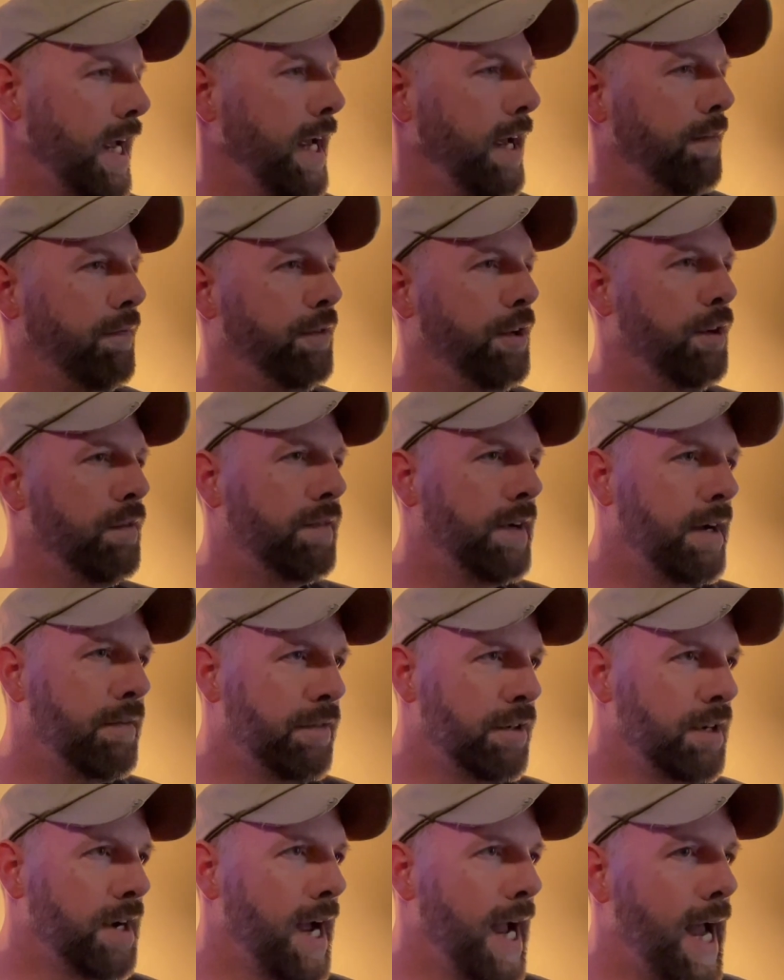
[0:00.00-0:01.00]
If you've
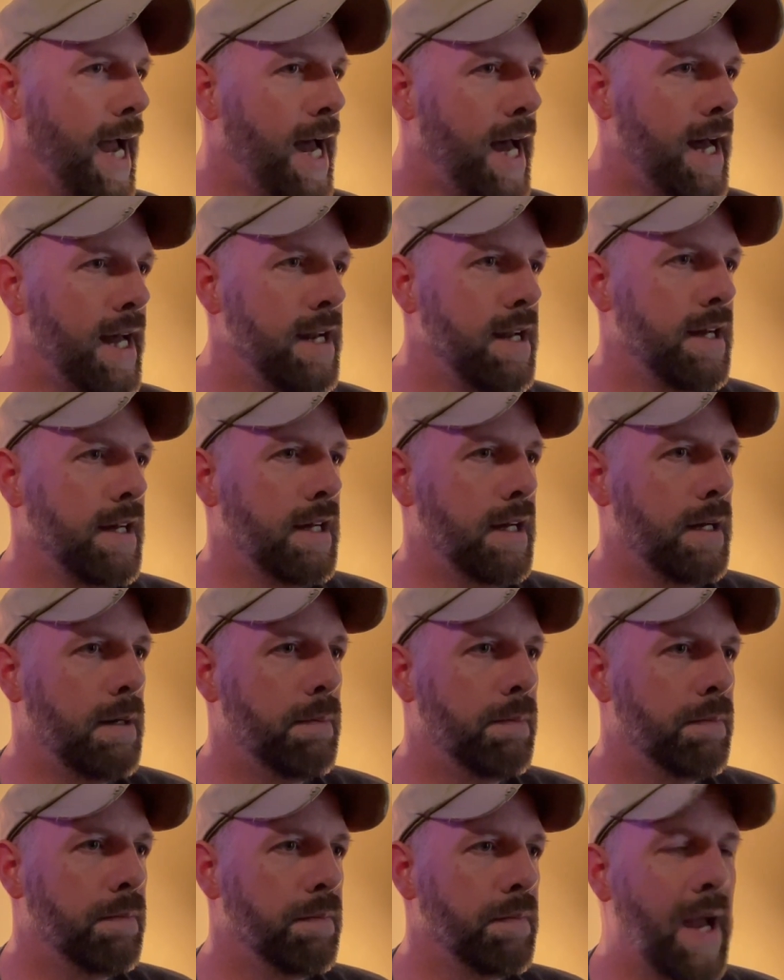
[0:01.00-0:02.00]
ever had
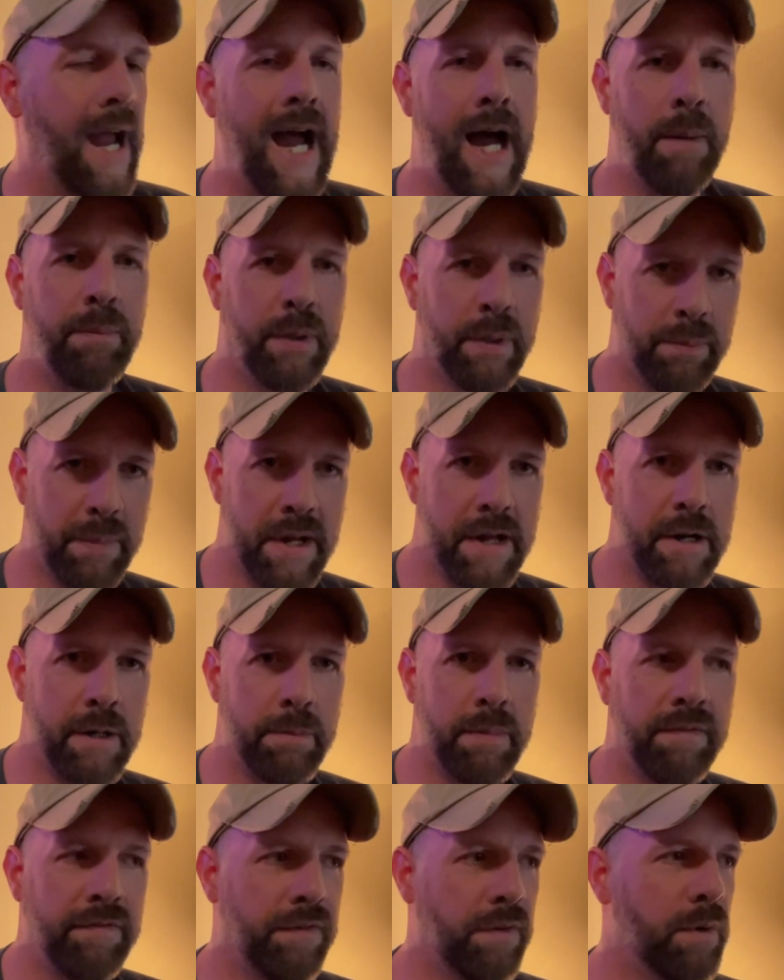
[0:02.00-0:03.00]
apple butter
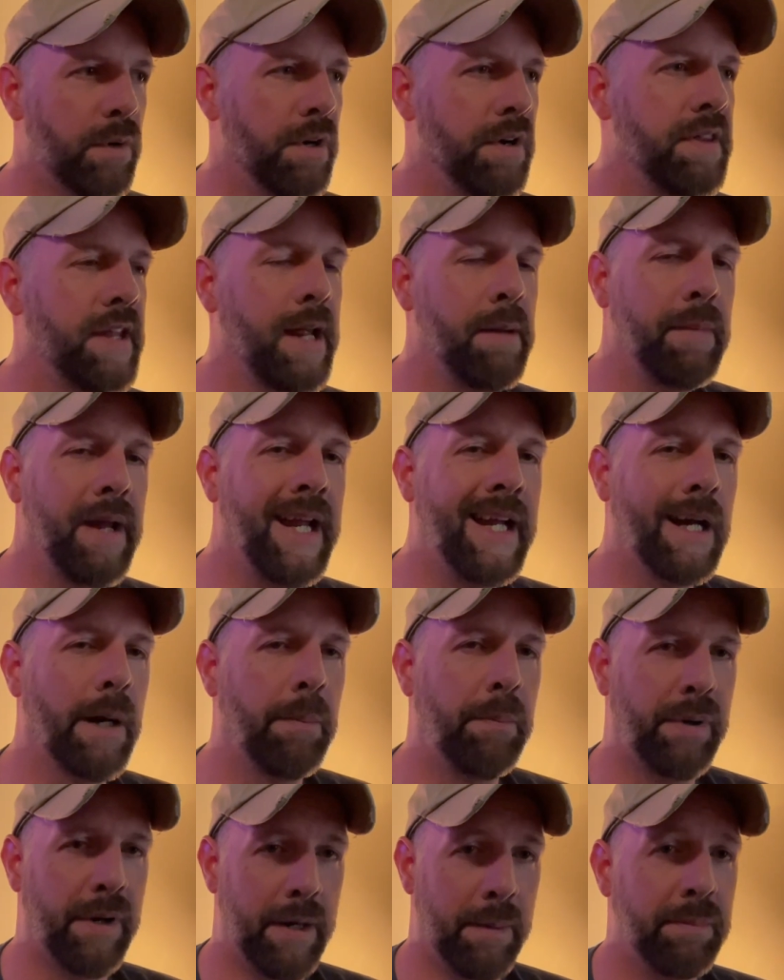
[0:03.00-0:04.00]
before, they make a
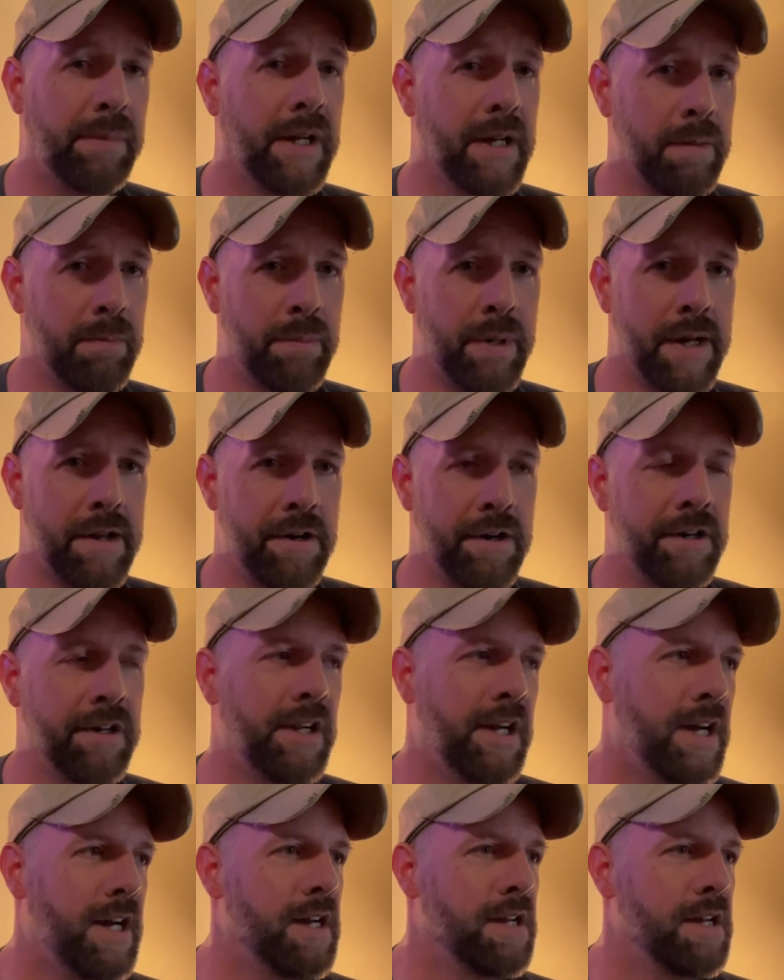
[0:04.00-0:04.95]
pumpkin butter.